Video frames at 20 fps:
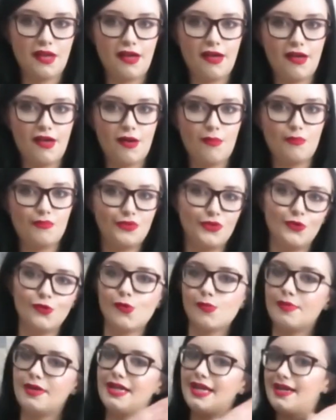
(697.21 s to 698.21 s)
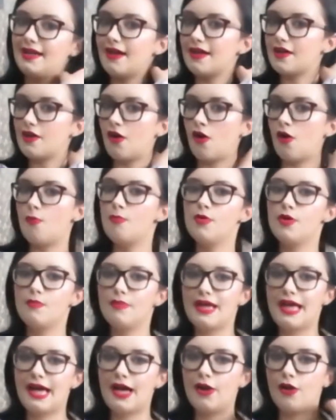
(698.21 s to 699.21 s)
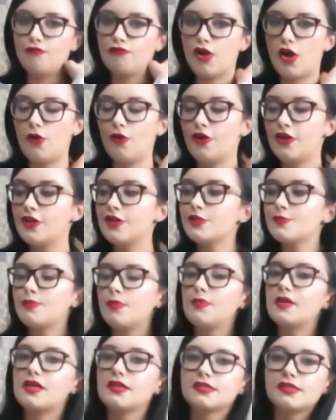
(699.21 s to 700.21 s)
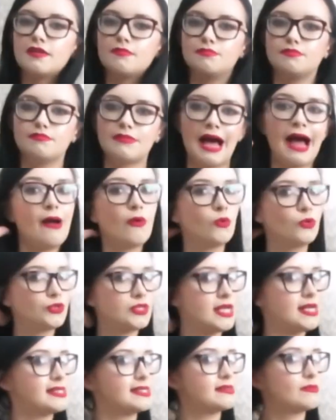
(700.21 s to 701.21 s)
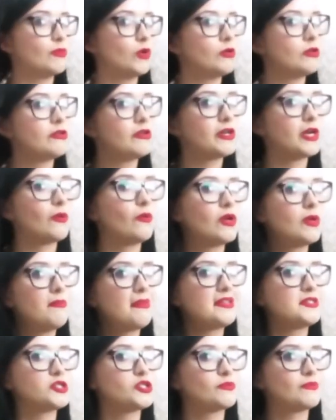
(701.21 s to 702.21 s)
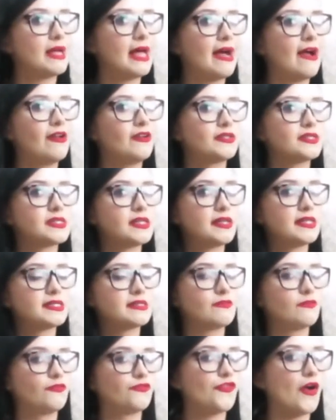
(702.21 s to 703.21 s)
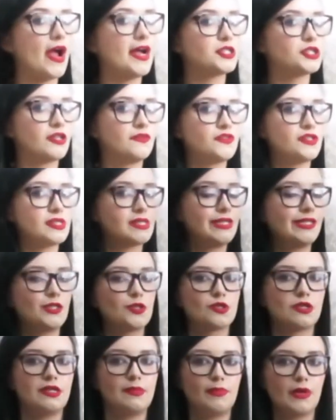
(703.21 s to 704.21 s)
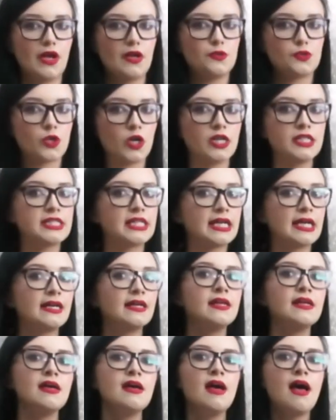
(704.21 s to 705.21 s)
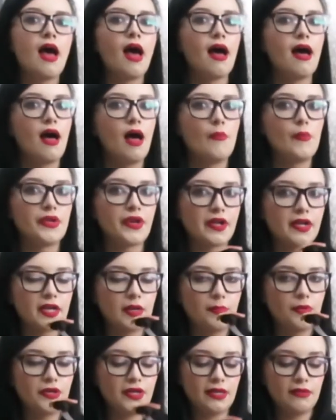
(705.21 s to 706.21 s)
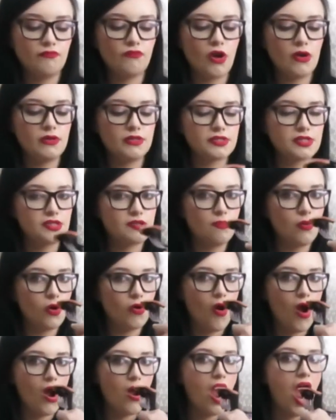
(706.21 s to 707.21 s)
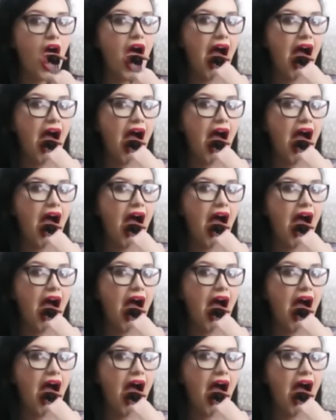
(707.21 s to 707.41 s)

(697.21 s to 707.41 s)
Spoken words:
Normally, like, I'll put my hair in rollers, but because I'm out all day tomorrow and I want to make sure my hair looks nice and fresh, I've just literally blow dried it, and I'm going to put it in rollers tomorrow.